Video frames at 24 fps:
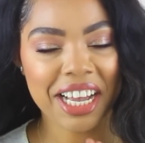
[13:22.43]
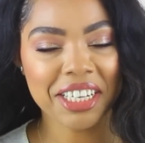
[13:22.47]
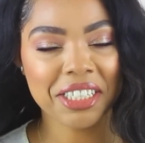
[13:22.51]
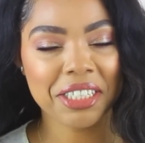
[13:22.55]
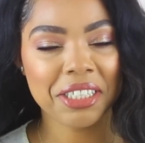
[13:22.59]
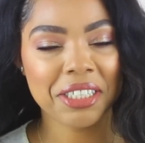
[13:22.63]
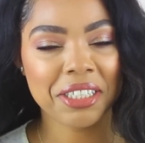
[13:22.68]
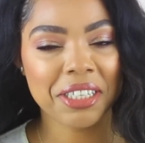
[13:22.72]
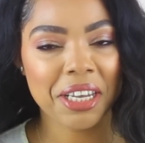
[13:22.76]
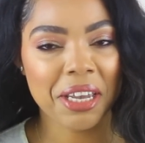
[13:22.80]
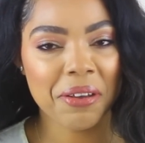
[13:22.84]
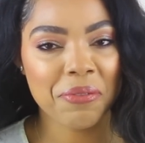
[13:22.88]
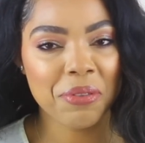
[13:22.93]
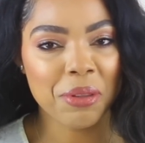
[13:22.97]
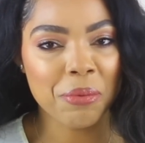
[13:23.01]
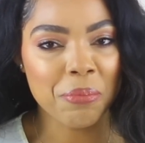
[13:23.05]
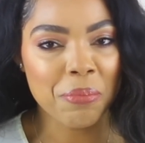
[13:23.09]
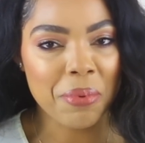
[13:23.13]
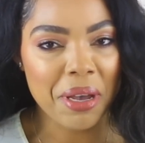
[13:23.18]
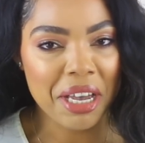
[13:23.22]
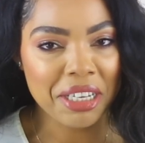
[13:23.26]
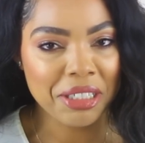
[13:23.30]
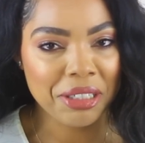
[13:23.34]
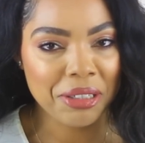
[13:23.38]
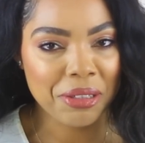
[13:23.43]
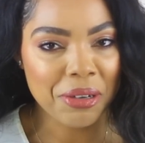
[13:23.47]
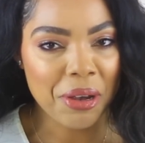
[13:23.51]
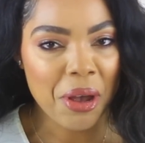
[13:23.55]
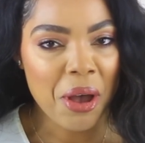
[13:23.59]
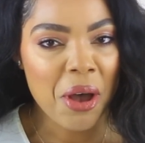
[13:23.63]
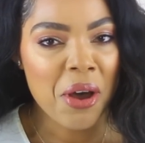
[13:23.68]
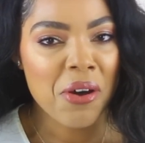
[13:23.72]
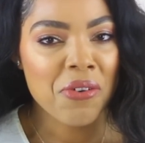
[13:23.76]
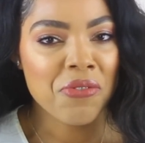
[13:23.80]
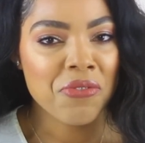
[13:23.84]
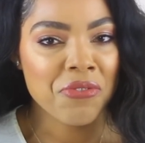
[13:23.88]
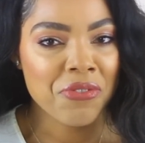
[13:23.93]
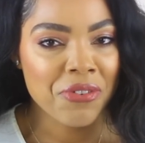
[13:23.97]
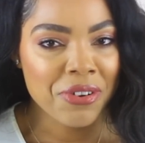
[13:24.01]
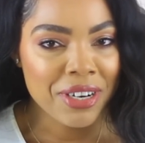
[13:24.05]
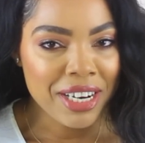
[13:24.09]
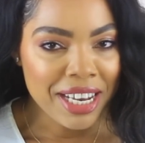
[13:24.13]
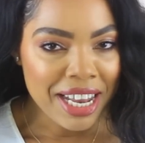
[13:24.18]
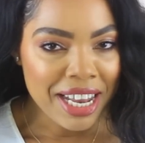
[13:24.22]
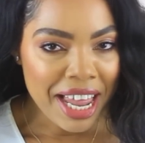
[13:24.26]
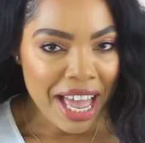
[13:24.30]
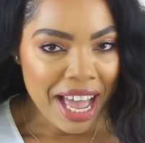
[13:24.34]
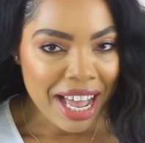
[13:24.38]
I had to save the best
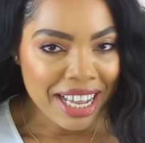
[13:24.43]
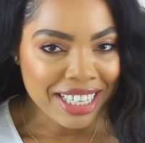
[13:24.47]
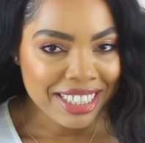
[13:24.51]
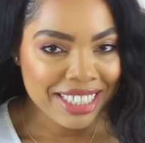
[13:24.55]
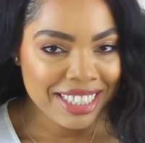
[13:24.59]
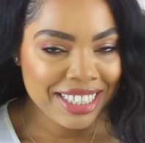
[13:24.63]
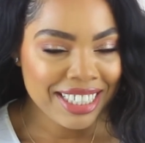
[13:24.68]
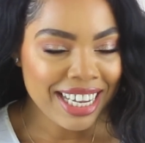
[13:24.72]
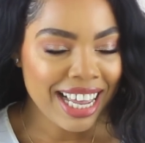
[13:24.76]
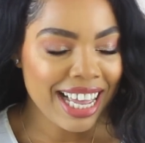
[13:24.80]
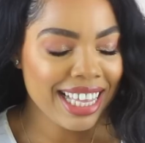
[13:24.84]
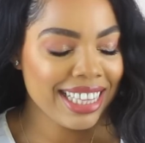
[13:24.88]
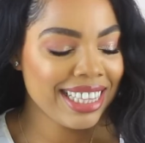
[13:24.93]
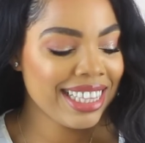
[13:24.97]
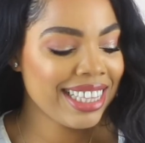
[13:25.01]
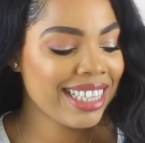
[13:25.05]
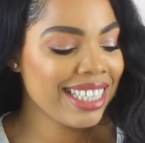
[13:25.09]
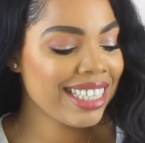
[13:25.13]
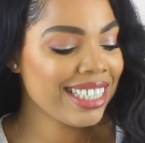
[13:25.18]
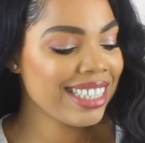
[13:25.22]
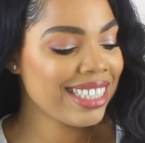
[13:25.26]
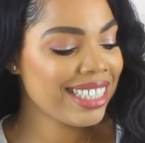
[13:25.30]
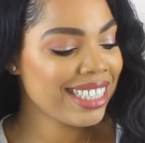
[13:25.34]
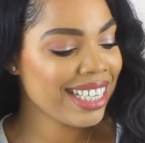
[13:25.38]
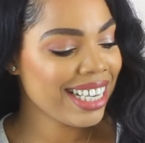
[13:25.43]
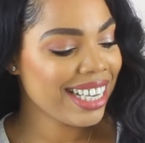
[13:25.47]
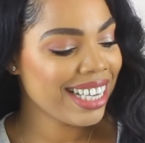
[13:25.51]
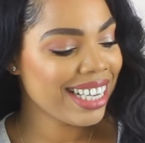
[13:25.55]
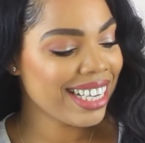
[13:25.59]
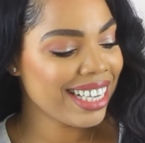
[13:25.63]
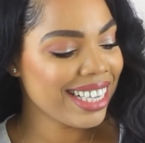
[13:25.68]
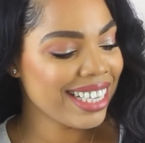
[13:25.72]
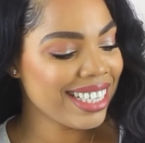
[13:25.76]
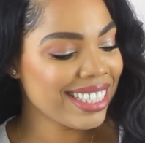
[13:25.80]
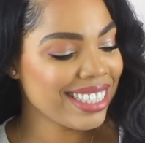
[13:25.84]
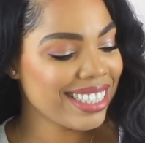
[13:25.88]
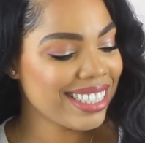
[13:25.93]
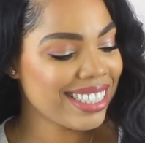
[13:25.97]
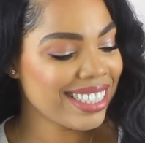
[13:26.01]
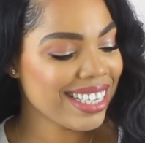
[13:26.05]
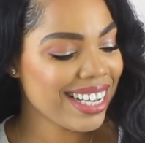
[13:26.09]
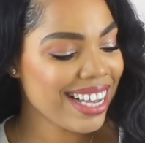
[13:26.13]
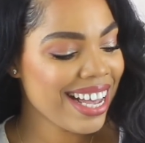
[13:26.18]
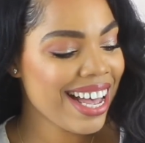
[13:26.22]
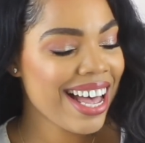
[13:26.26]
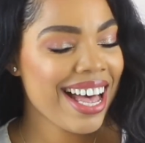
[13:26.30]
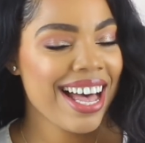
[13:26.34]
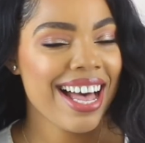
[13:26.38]
for last. And this is
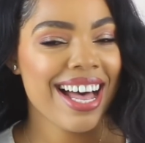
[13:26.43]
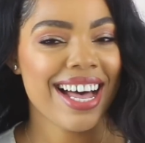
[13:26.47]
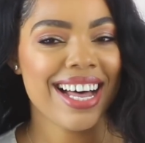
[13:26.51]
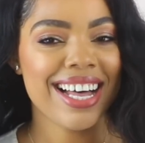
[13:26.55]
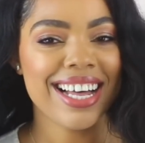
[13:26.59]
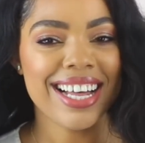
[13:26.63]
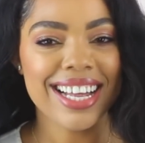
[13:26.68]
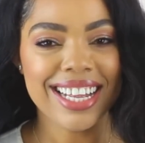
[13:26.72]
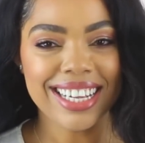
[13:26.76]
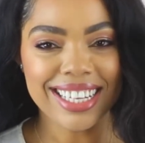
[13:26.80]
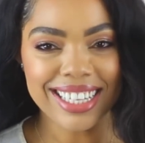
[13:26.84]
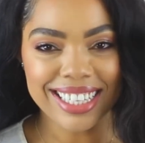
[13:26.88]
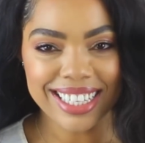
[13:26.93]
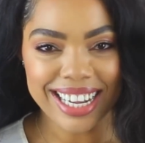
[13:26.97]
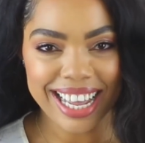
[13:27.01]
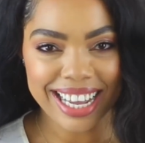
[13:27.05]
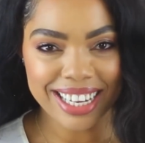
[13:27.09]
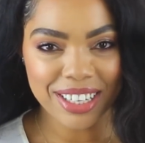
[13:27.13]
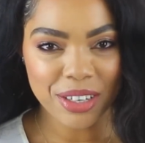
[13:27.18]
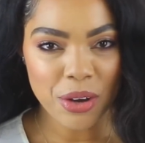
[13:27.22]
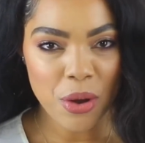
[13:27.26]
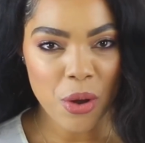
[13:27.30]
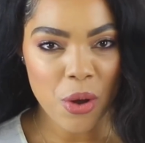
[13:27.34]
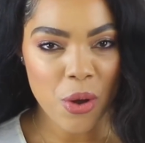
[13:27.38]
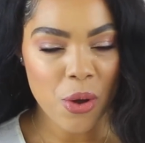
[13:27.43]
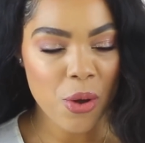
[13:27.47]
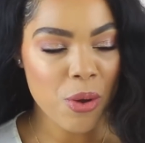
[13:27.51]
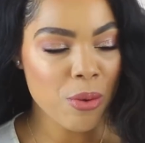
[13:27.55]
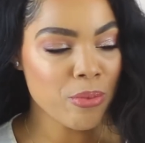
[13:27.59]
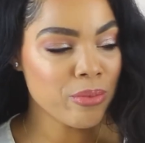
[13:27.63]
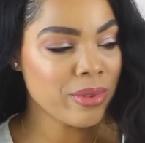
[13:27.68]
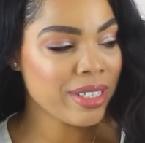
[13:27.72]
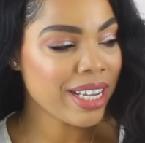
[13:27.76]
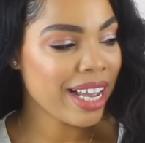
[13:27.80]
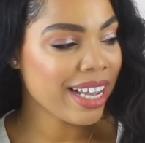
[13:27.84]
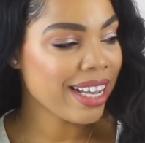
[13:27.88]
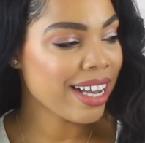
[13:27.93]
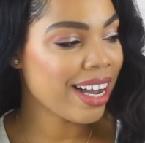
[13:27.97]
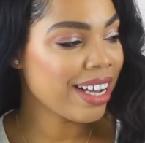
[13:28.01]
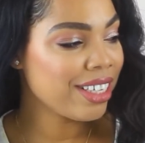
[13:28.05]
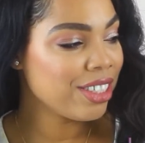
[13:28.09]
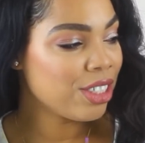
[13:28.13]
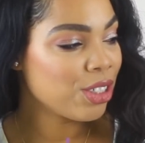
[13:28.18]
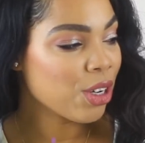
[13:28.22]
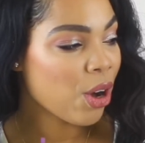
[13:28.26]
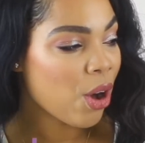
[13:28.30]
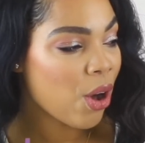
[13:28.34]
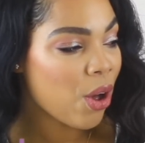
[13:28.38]
Lancome Teint
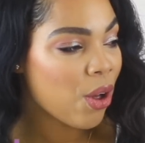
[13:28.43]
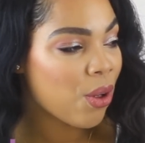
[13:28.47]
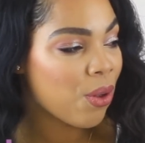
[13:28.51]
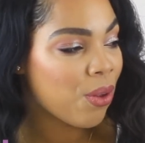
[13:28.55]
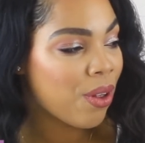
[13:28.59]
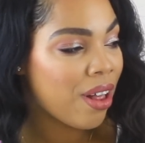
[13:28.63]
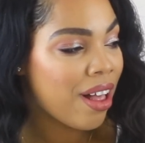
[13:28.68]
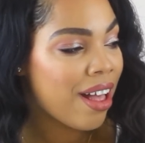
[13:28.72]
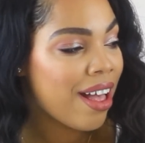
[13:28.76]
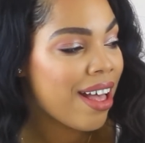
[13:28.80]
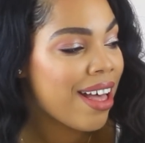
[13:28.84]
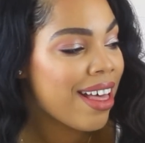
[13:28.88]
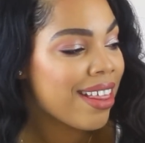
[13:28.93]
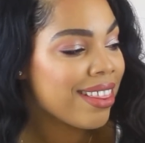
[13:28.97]
Idole.